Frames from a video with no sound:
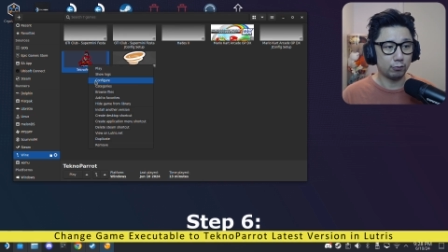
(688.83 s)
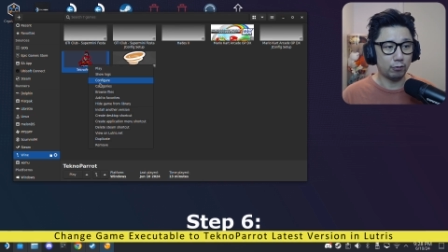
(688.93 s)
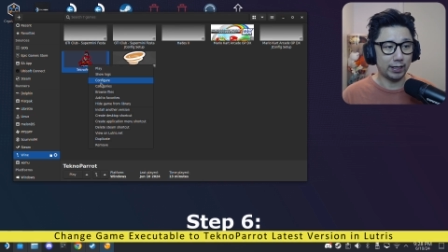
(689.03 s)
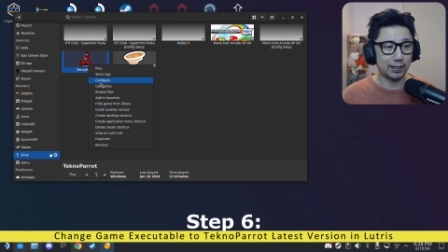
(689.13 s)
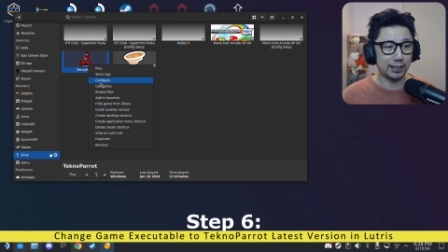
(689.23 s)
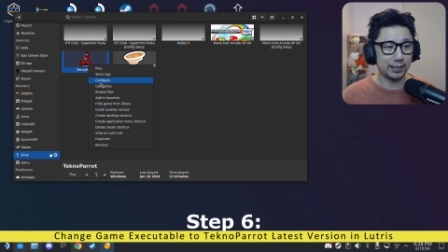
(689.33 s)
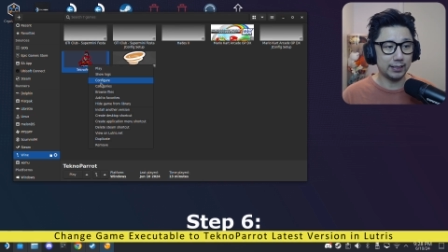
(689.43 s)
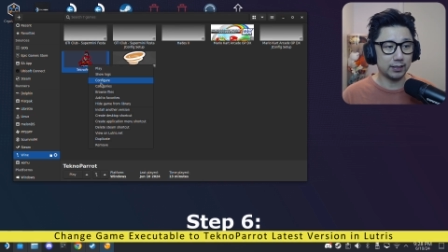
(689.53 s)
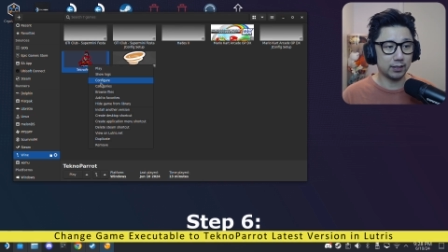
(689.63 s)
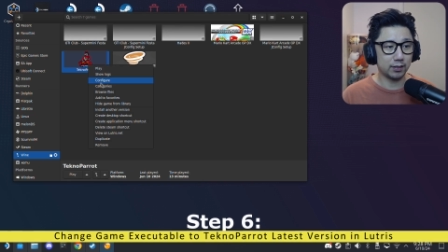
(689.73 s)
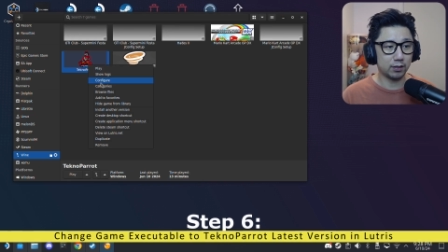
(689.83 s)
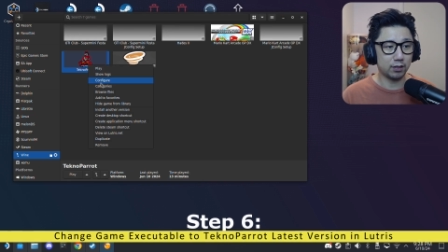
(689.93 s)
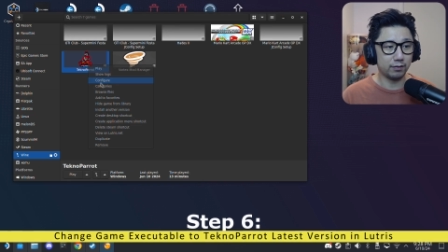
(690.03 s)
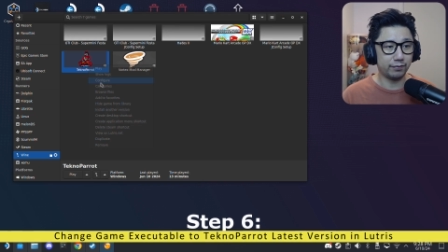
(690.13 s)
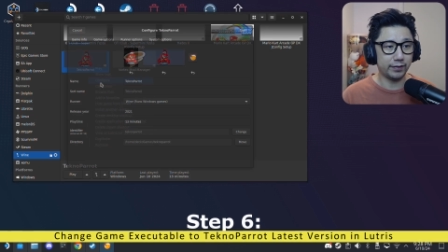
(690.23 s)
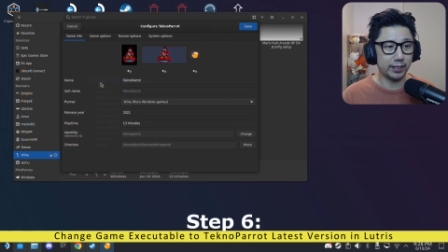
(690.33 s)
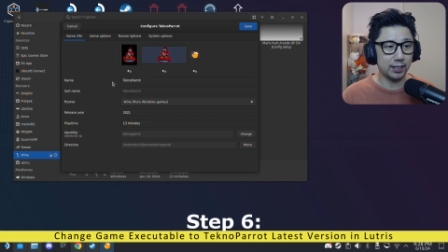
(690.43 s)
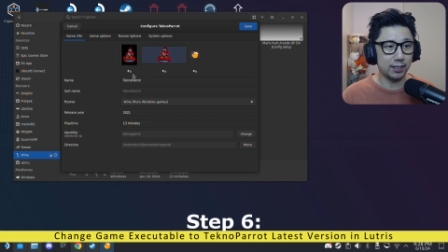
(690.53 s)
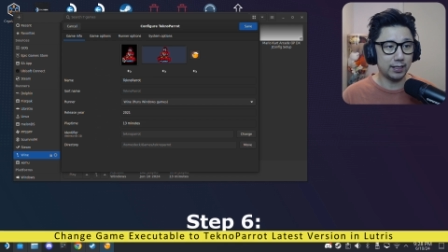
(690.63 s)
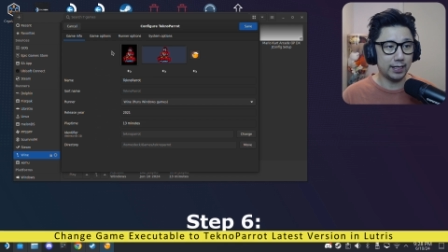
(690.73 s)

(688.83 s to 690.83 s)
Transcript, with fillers: Right click it, configure,